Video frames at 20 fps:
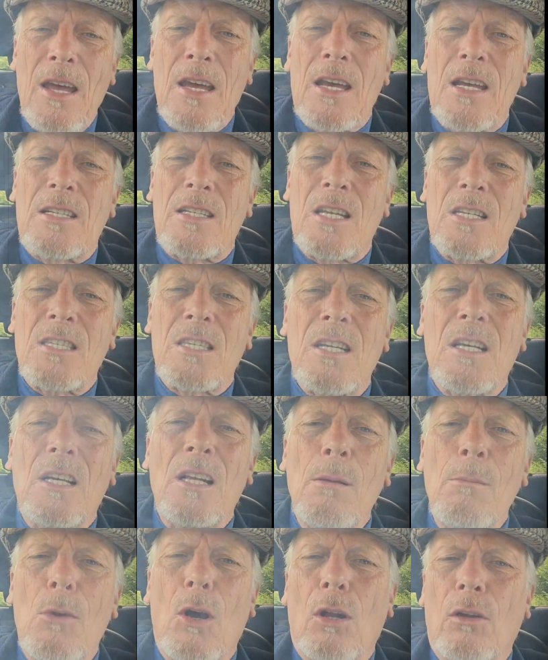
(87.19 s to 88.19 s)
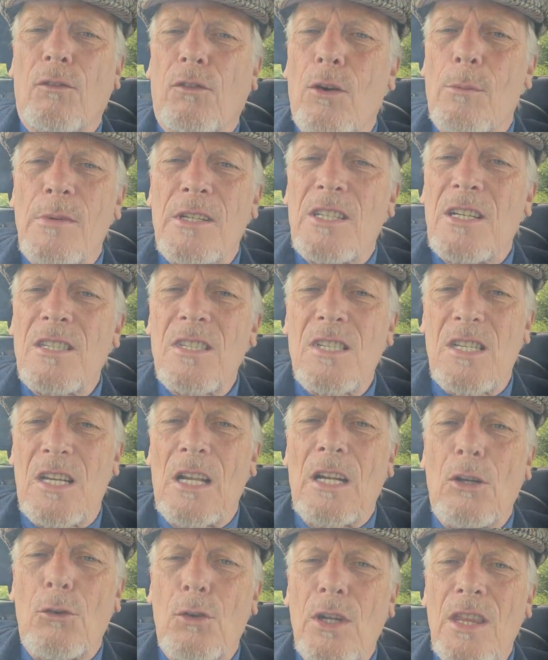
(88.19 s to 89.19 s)
It's a single malt from a
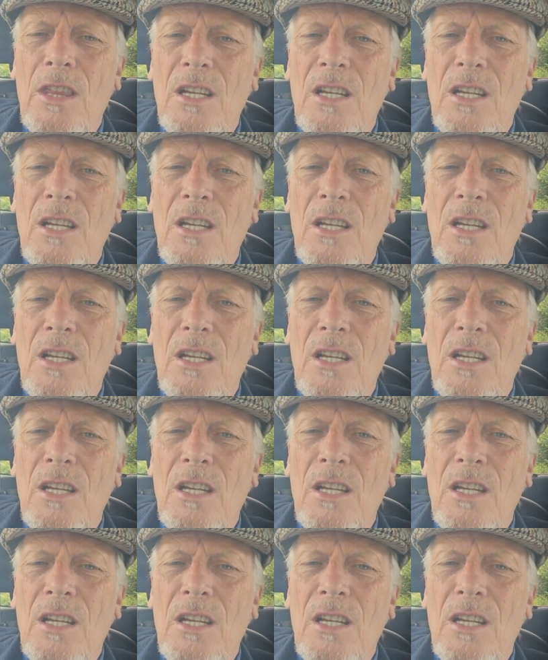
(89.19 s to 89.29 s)
distillery